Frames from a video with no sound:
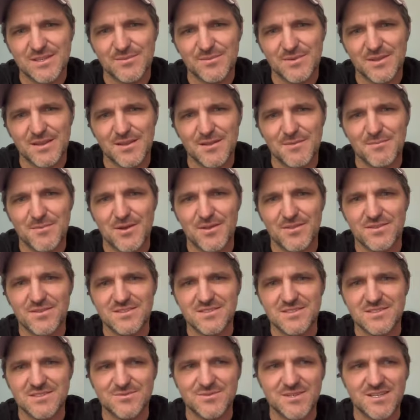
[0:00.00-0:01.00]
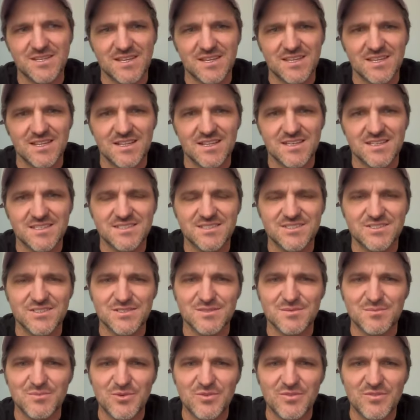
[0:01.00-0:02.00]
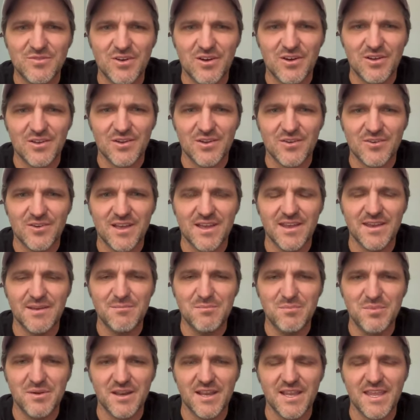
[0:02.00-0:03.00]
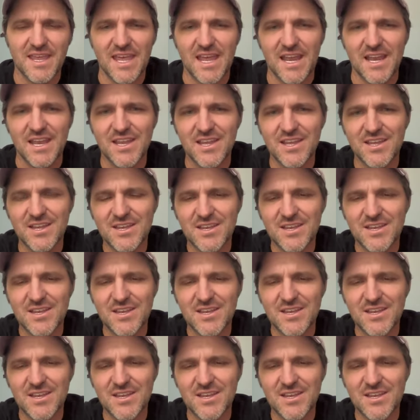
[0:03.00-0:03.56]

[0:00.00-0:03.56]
I mean, come on. This is ridiculous. Just move on, all right? But again,